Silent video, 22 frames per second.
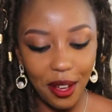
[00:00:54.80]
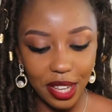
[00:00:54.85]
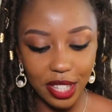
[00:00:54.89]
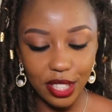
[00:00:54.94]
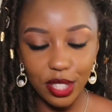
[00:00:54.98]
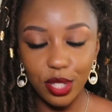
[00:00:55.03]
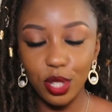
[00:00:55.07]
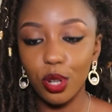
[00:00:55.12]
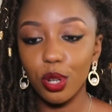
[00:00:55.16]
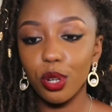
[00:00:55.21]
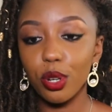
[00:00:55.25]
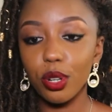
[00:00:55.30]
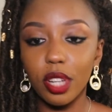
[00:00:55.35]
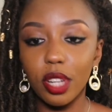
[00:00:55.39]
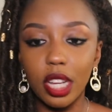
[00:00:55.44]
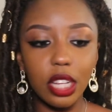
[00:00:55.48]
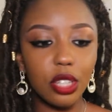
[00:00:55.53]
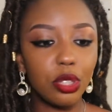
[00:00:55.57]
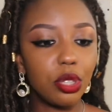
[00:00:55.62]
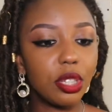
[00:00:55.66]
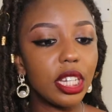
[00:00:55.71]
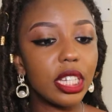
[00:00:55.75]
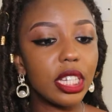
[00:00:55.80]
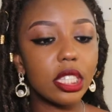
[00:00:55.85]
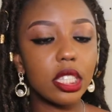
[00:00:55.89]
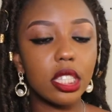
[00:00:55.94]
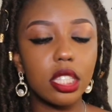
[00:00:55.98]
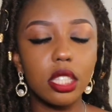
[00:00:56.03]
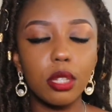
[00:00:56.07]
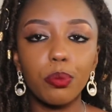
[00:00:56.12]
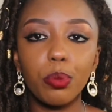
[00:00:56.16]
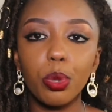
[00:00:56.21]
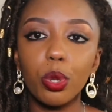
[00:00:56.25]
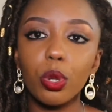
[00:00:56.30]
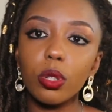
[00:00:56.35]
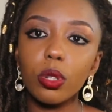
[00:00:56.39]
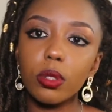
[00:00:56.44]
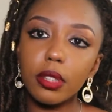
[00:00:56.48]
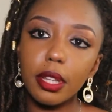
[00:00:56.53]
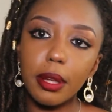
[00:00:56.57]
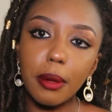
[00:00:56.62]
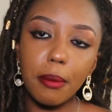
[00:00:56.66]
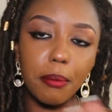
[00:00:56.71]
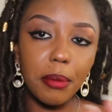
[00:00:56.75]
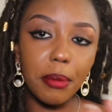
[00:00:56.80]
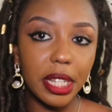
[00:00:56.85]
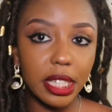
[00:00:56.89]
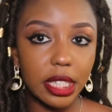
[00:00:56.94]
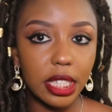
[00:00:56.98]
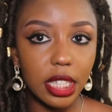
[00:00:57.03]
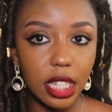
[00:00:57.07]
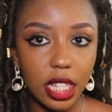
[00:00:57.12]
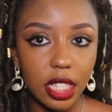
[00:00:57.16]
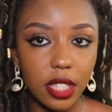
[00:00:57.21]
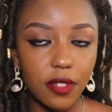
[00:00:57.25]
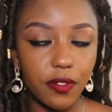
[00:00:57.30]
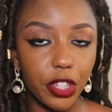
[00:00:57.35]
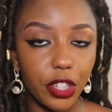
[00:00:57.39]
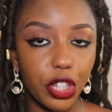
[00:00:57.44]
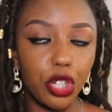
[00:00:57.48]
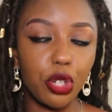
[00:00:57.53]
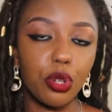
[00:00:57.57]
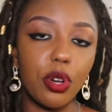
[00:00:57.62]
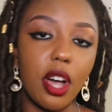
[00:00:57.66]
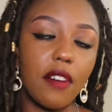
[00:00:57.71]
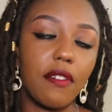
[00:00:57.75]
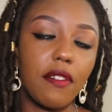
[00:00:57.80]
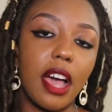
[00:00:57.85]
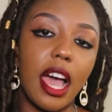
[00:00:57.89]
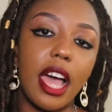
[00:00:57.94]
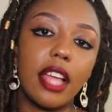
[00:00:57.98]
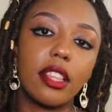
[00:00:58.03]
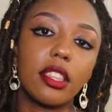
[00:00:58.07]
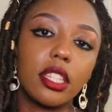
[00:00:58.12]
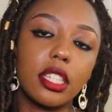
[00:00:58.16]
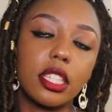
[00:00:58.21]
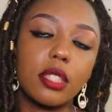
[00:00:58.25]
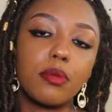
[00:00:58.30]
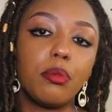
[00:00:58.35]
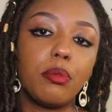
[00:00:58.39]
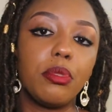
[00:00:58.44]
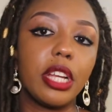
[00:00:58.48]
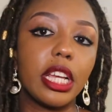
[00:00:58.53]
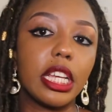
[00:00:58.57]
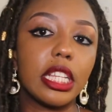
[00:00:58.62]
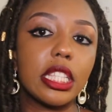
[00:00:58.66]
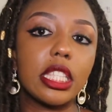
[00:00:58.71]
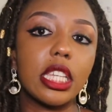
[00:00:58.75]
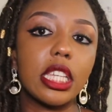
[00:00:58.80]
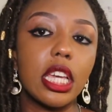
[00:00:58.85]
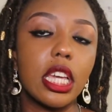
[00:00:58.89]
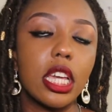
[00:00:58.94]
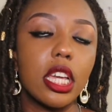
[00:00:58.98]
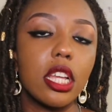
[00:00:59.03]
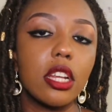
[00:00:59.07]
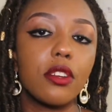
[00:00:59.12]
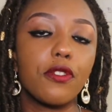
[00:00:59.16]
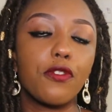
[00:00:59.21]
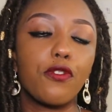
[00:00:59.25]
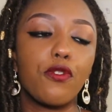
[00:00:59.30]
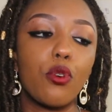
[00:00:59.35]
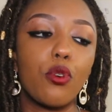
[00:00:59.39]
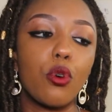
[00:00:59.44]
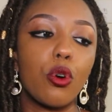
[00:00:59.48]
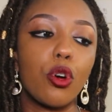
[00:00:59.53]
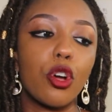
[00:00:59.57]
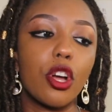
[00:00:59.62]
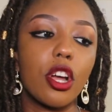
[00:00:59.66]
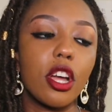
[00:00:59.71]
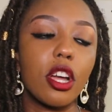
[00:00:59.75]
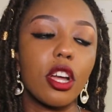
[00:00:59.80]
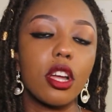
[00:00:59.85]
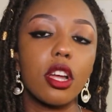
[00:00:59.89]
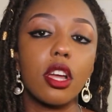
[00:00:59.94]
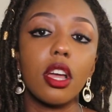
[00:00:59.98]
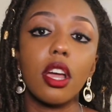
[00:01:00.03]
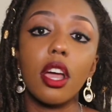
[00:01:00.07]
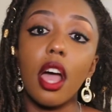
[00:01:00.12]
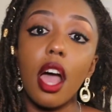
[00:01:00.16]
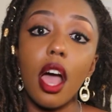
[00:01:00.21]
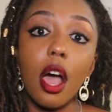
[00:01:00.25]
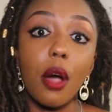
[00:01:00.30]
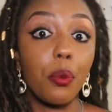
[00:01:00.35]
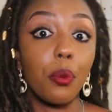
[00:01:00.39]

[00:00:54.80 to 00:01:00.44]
So today is a simple maintenance video. I've had this braids in for a